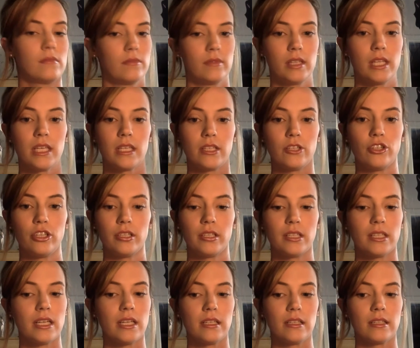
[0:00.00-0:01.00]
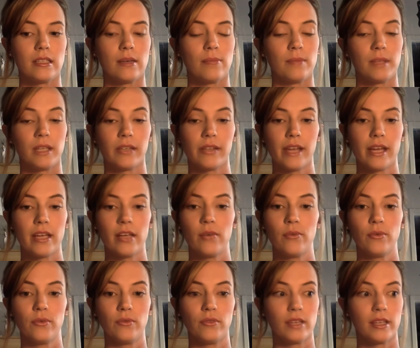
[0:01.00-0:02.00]
This just is something that you
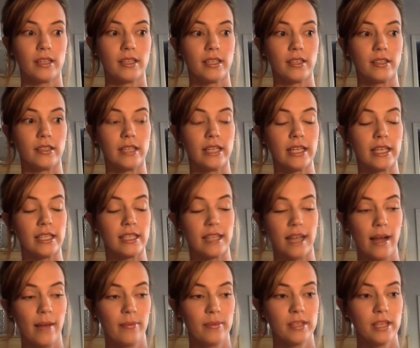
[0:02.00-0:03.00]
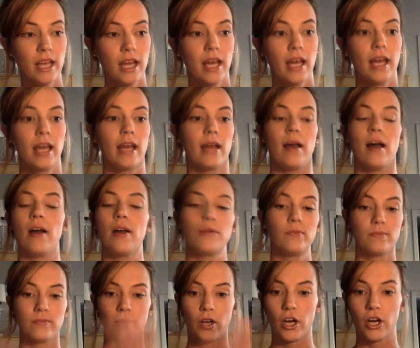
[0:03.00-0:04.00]
will learn to accept.
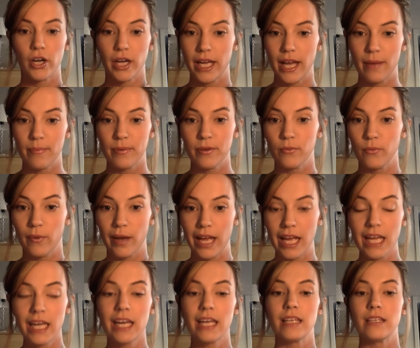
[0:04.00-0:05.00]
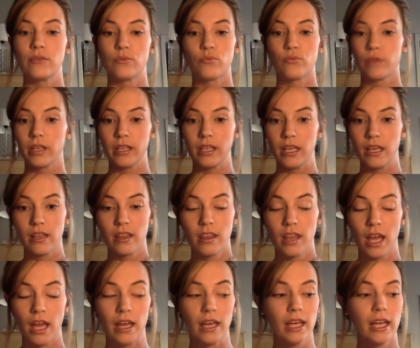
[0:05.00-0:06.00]
Hurry up and wait is really a
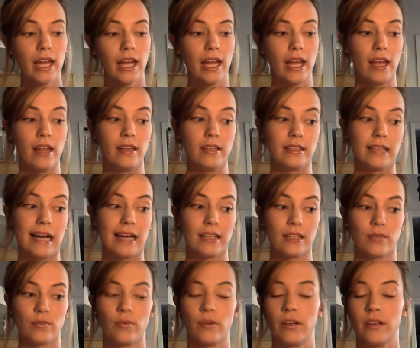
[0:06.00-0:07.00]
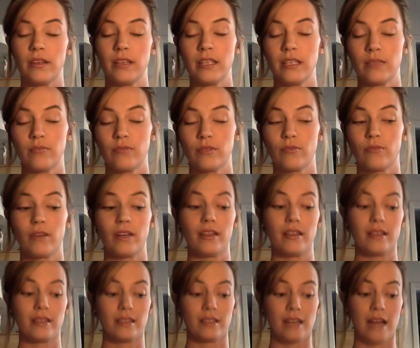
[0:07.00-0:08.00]
thing, and these was one of
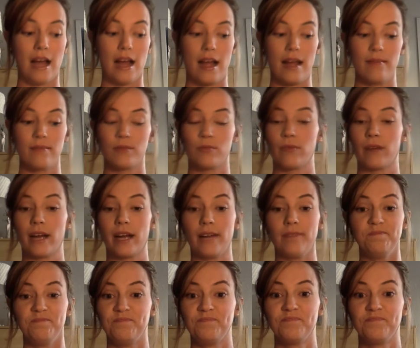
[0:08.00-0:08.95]
those times where